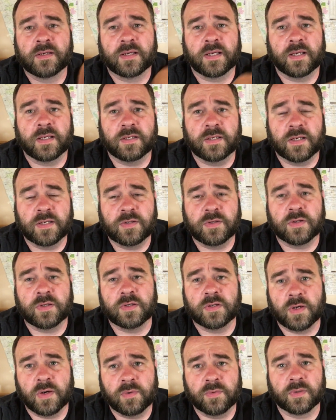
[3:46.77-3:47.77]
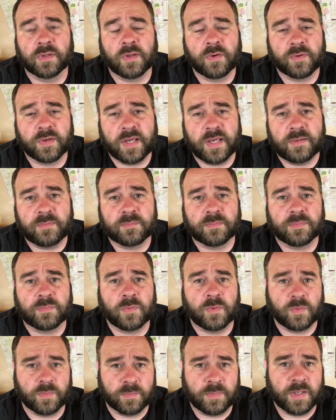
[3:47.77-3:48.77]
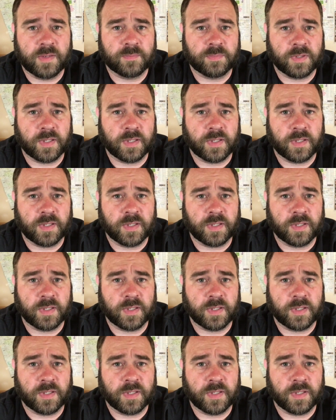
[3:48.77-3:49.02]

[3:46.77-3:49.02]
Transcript: and then you can go and locate and